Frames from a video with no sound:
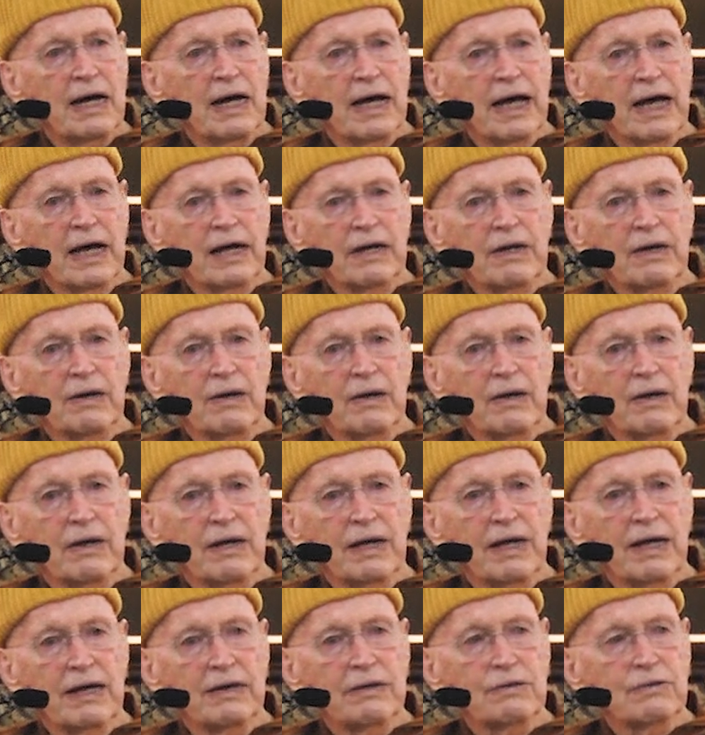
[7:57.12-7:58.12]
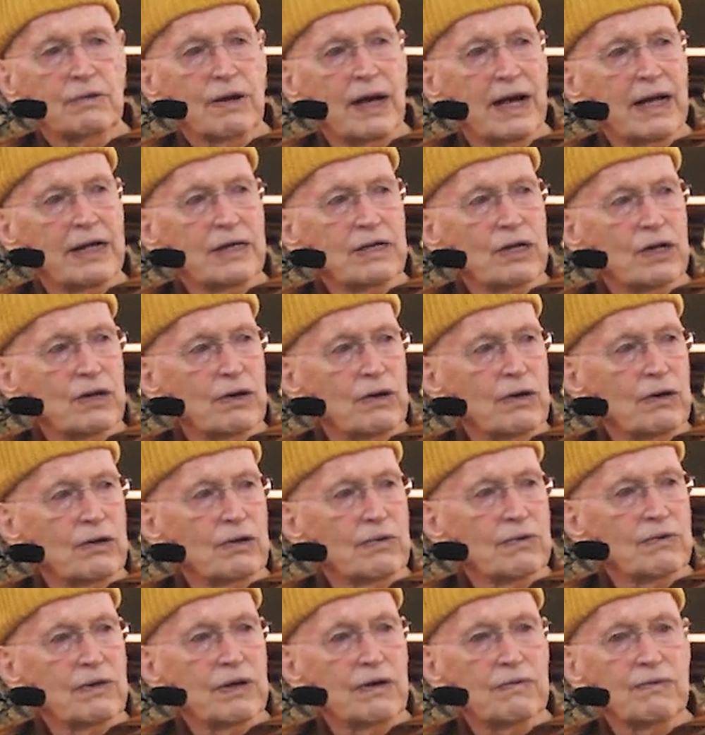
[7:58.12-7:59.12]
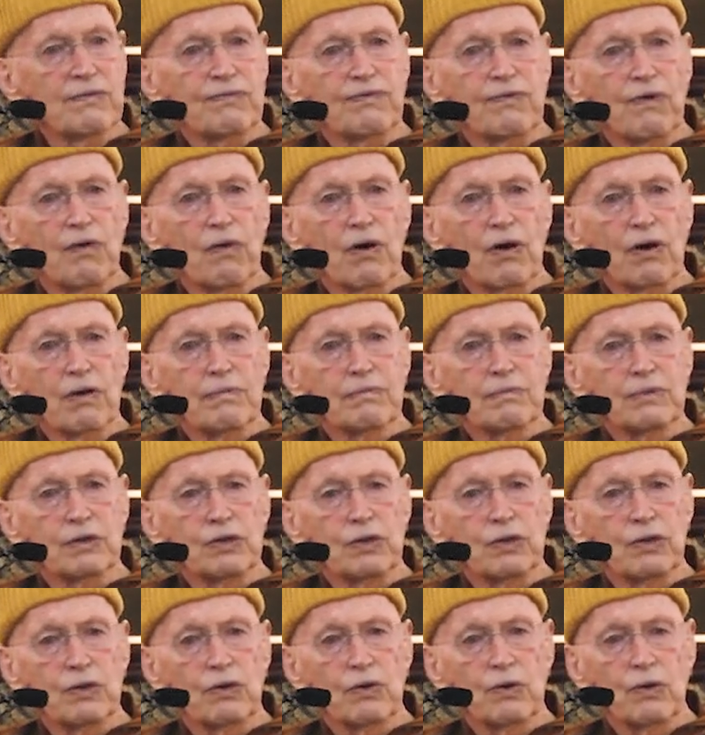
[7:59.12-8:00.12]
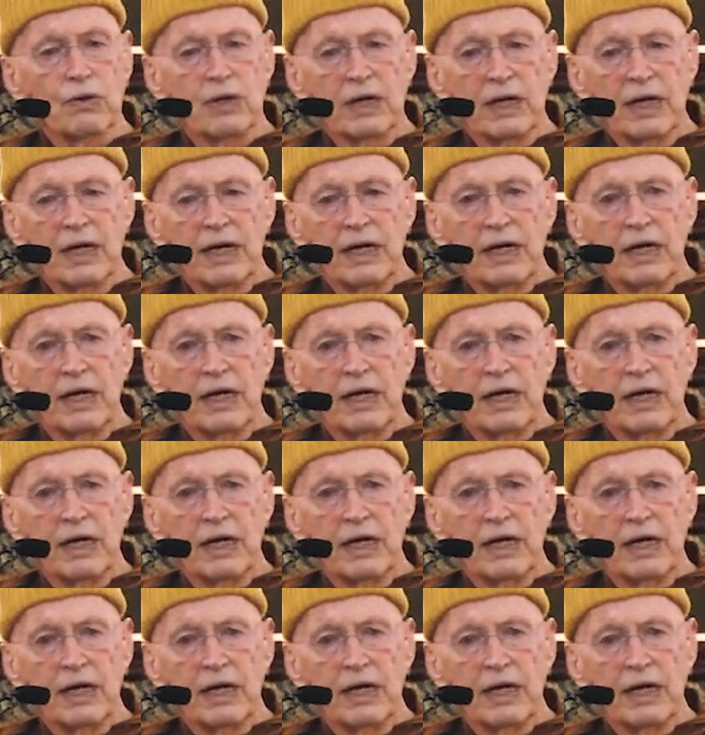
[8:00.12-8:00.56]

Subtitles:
and trying to conform to